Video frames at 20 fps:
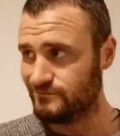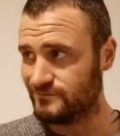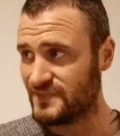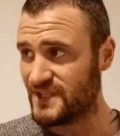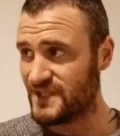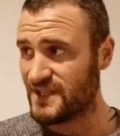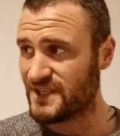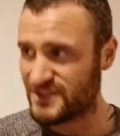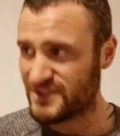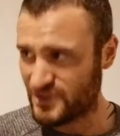
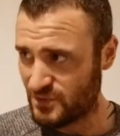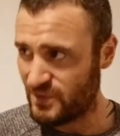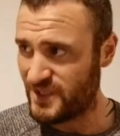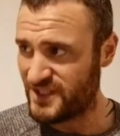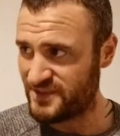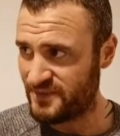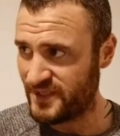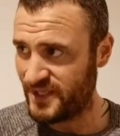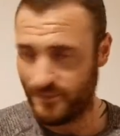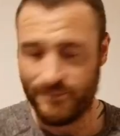
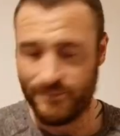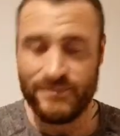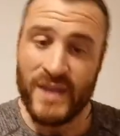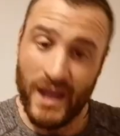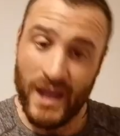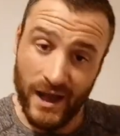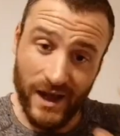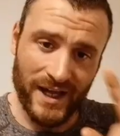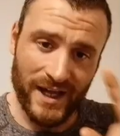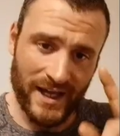excuse me,
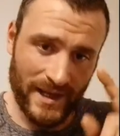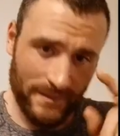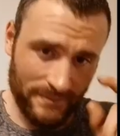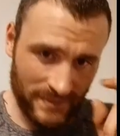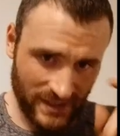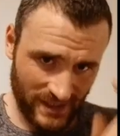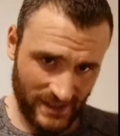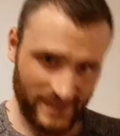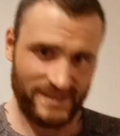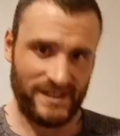I am
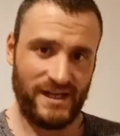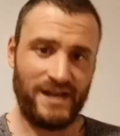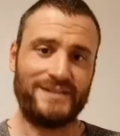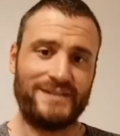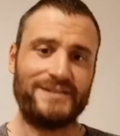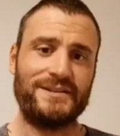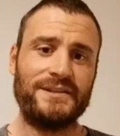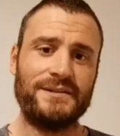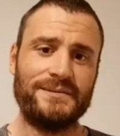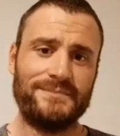not a
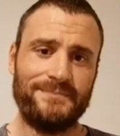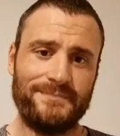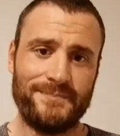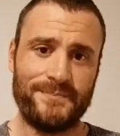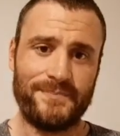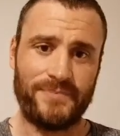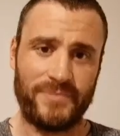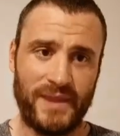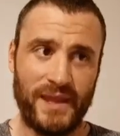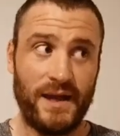doctor
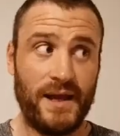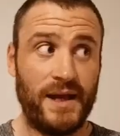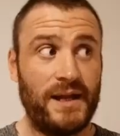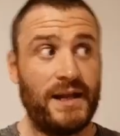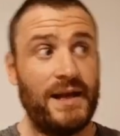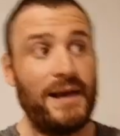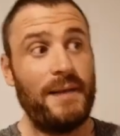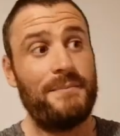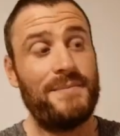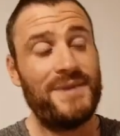and
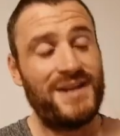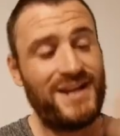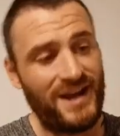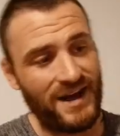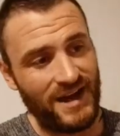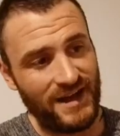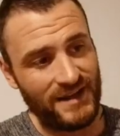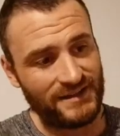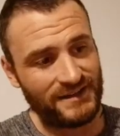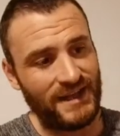I'm
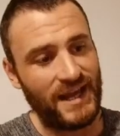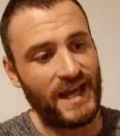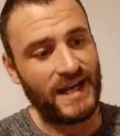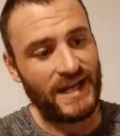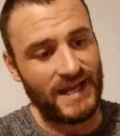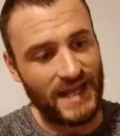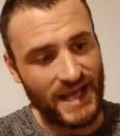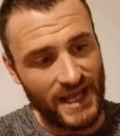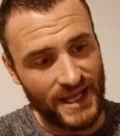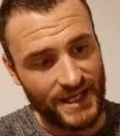not
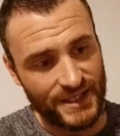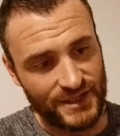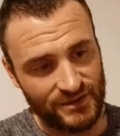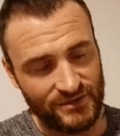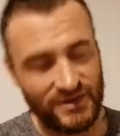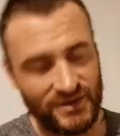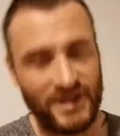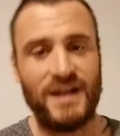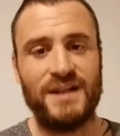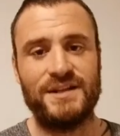an
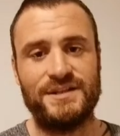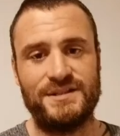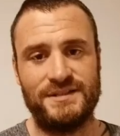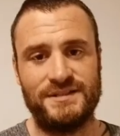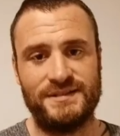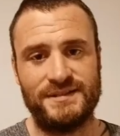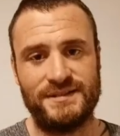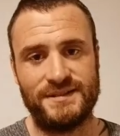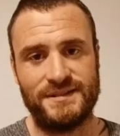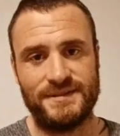
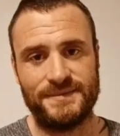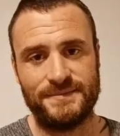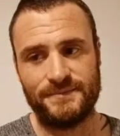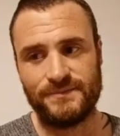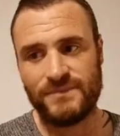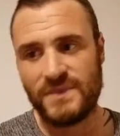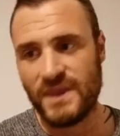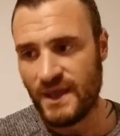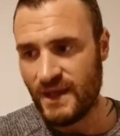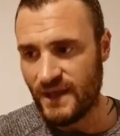endocrinologist.
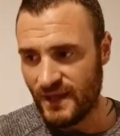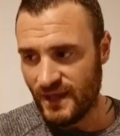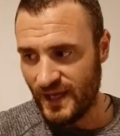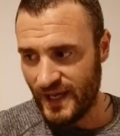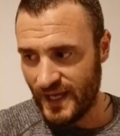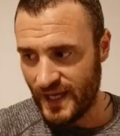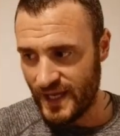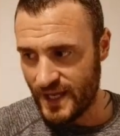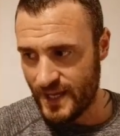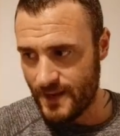
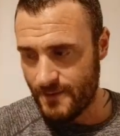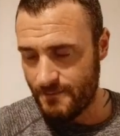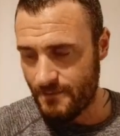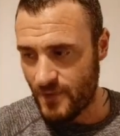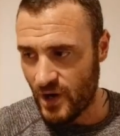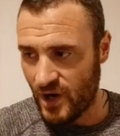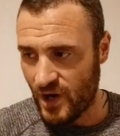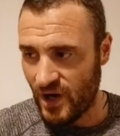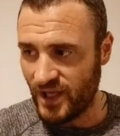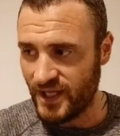
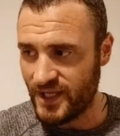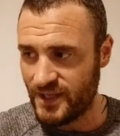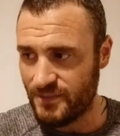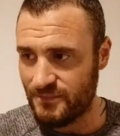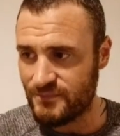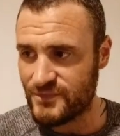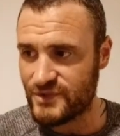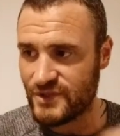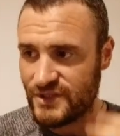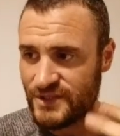I
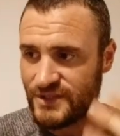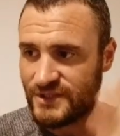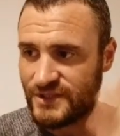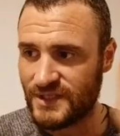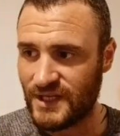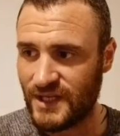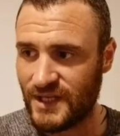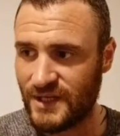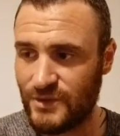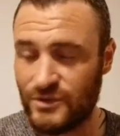am just
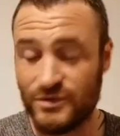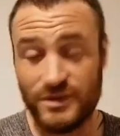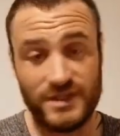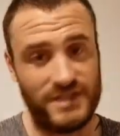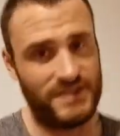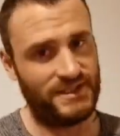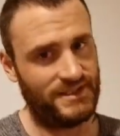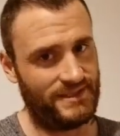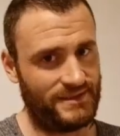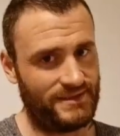a
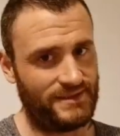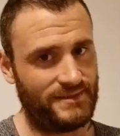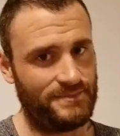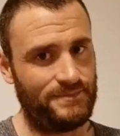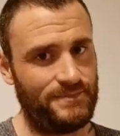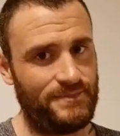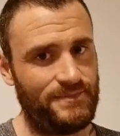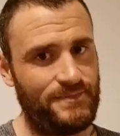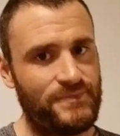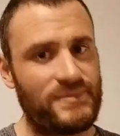nutritionist
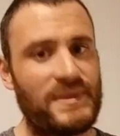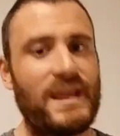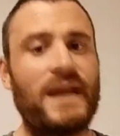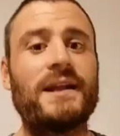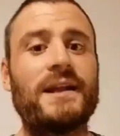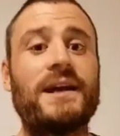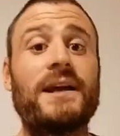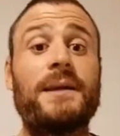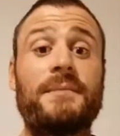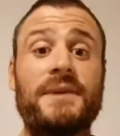
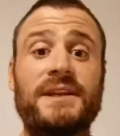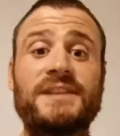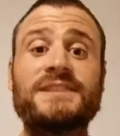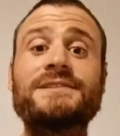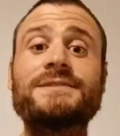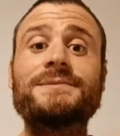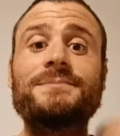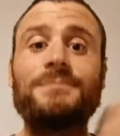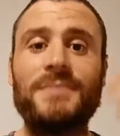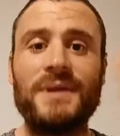and I am
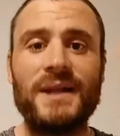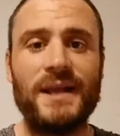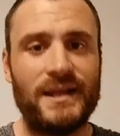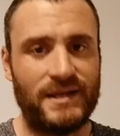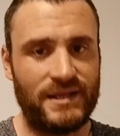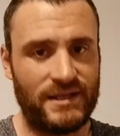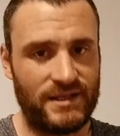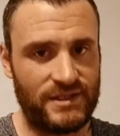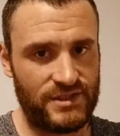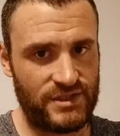
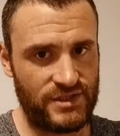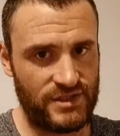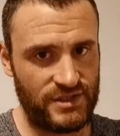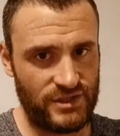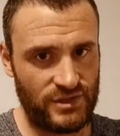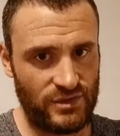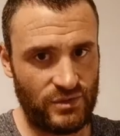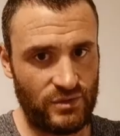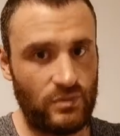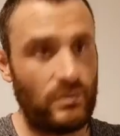explaining to
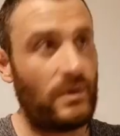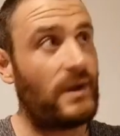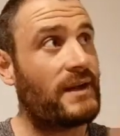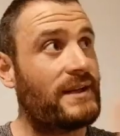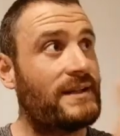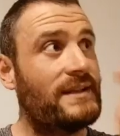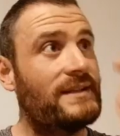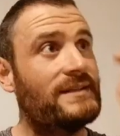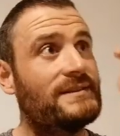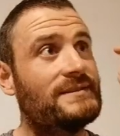you
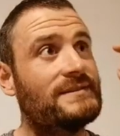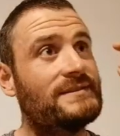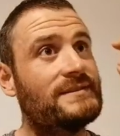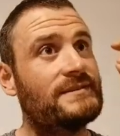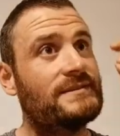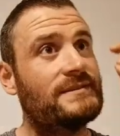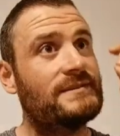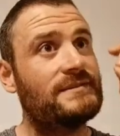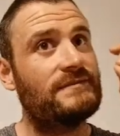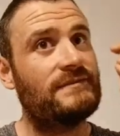what
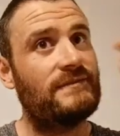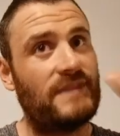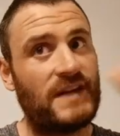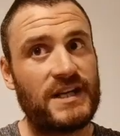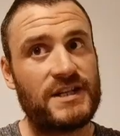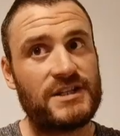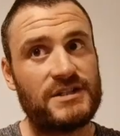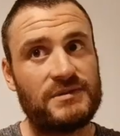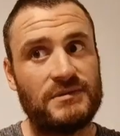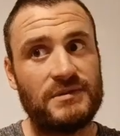is
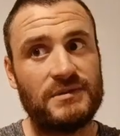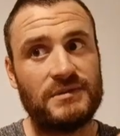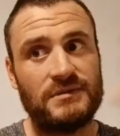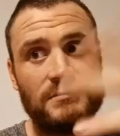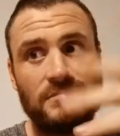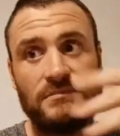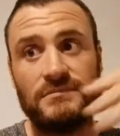factual